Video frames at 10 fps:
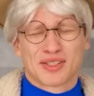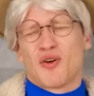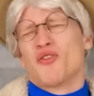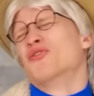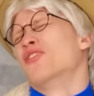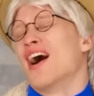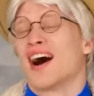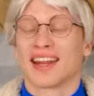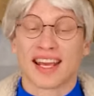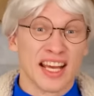I
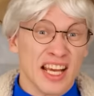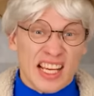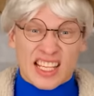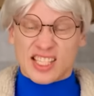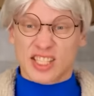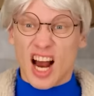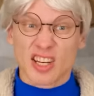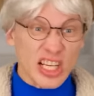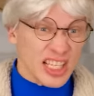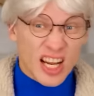pranked you good.
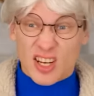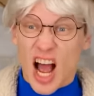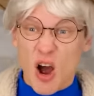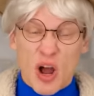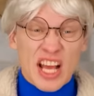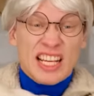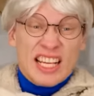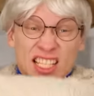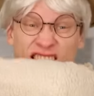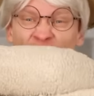Now let's get on
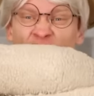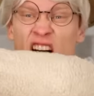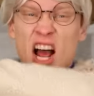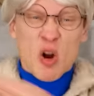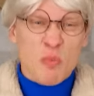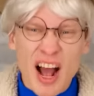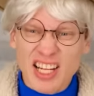with the challenge.